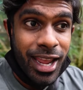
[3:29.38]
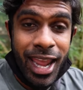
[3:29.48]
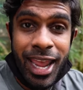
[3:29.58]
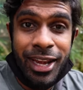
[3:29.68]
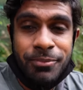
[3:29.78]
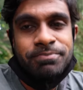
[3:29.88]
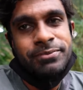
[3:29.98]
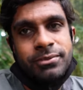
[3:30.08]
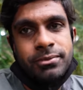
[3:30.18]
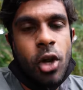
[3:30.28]
And
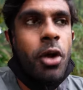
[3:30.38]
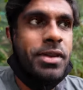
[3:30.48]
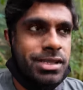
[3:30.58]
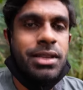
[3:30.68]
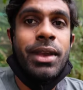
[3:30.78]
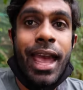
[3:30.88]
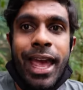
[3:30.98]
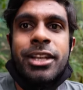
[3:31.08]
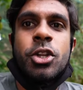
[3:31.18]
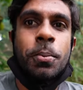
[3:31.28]
obviously we
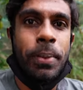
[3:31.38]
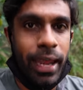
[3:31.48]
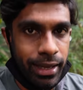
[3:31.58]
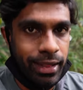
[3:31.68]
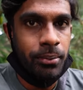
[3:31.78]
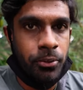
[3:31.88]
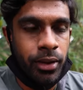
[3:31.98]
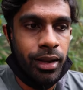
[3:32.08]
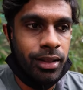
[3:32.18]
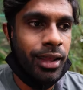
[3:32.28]
had to pay them,
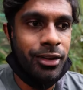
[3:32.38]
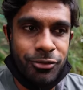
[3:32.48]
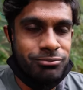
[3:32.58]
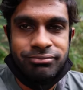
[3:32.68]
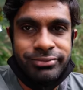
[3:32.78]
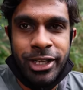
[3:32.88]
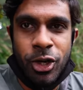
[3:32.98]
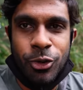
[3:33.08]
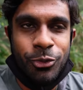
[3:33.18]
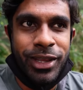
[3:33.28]
right? Like, you
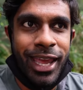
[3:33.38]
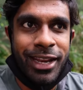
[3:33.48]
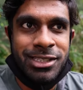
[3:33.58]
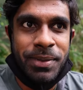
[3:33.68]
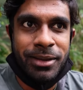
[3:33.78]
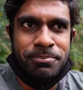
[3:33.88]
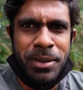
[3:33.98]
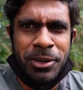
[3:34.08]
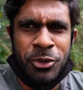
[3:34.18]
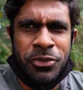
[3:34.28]
know, we can't expect
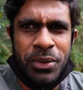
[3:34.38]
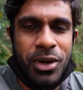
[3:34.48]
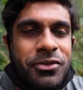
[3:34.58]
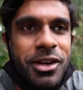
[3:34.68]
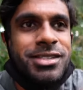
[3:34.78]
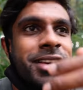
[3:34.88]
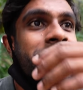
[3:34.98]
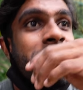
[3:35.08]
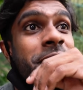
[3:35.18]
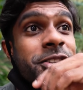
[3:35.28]
people to do free work for us.
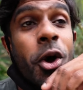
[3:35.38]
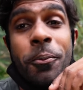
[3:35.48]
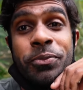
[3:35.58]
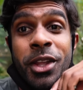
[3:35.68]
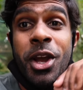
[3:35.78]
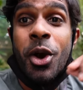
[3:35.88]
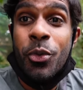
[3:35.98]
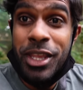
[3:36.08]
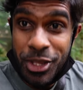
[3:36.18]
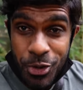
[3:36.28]
So
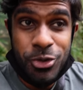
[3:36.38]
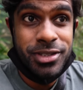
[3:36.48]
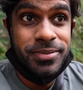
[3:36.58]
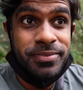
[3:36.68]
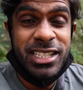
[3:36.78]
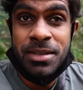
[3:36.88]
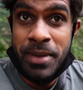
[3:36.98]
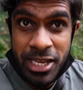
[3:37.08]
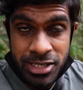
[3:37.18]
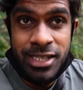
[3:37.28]
we use this
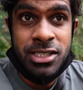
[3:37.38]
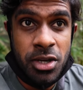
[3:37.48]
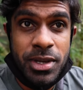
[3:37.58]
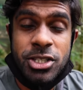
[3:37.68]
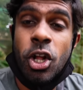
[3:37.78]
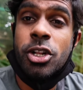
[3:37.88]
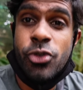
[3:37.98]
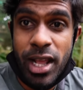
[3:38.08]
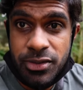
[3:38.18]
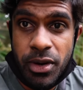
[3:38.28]
amazing service called
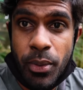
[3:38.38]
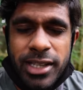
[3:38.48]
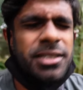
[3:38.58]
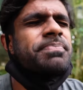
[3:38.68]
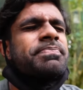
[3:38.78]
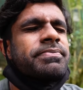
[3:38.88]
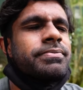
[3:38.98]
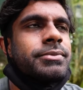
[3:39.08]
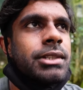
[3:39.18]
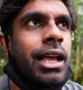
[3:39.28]
TransferWise.
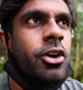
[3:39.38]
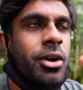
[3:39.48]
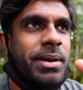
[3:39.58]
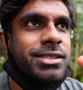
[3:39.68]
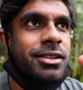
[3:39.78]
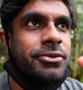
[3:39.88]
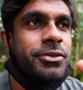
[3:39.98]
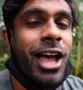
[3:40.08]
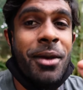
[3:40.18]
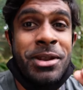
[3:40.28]
I correct myself.
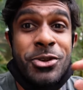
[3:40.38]
I've been